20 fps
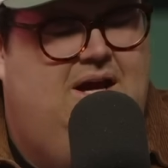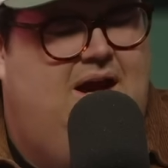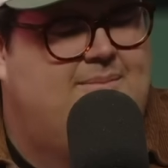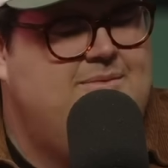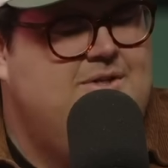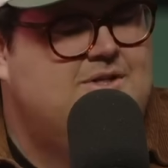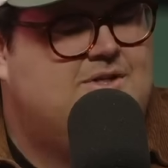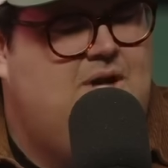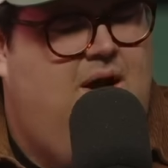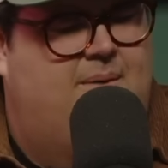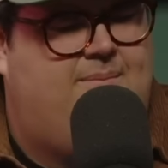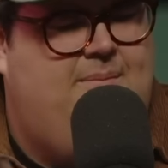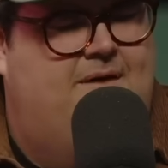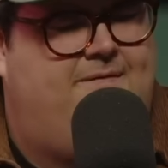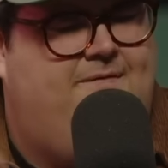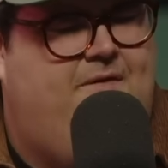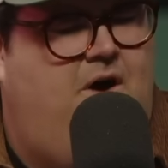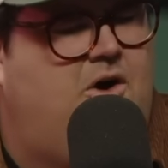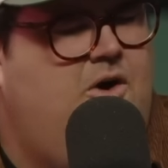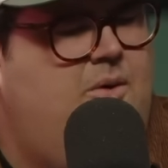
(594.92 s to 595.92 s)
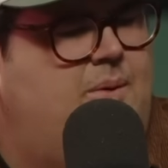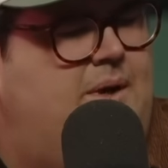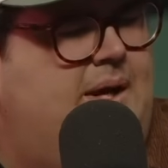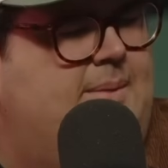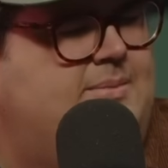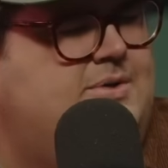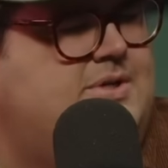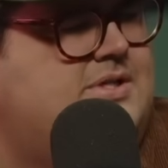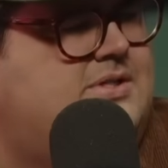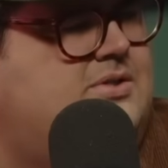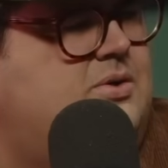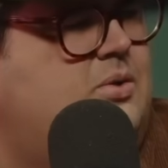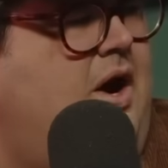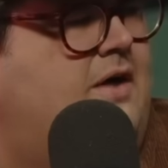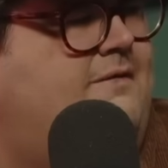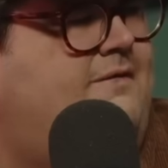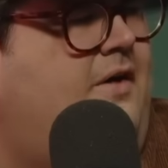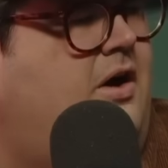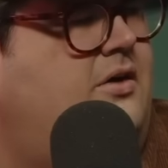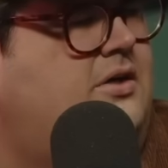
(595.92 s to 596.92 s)
I'm just on my following. I'm just who
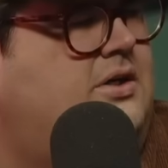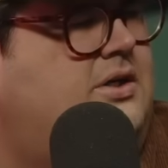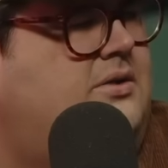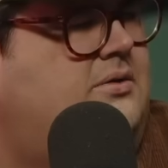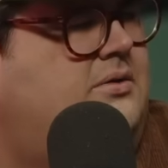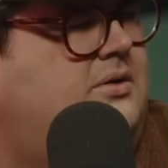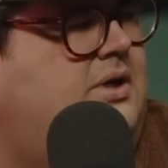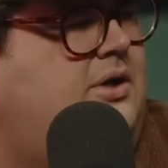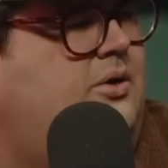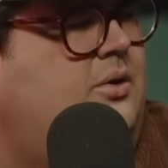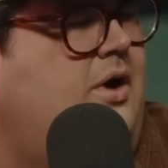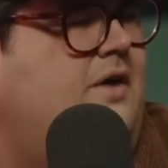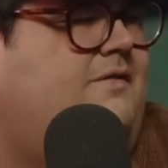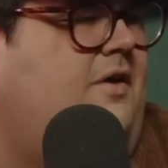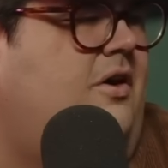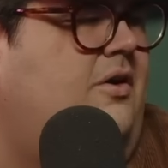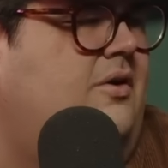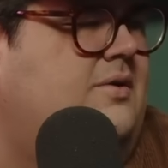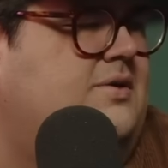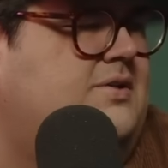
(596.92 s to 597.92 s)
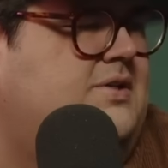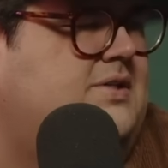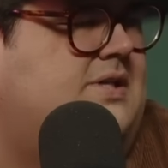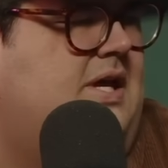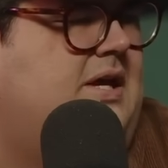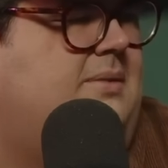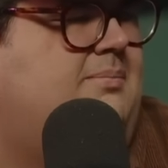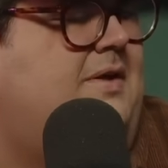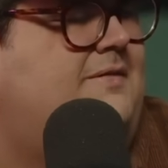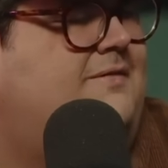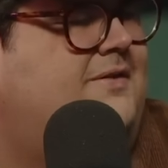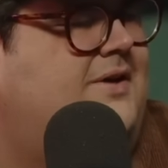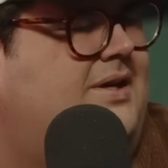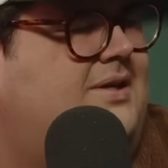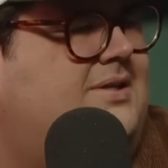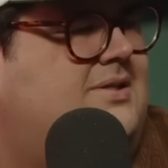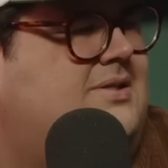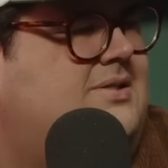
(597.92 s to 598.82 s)
I follow, and who I follow is just like my friends.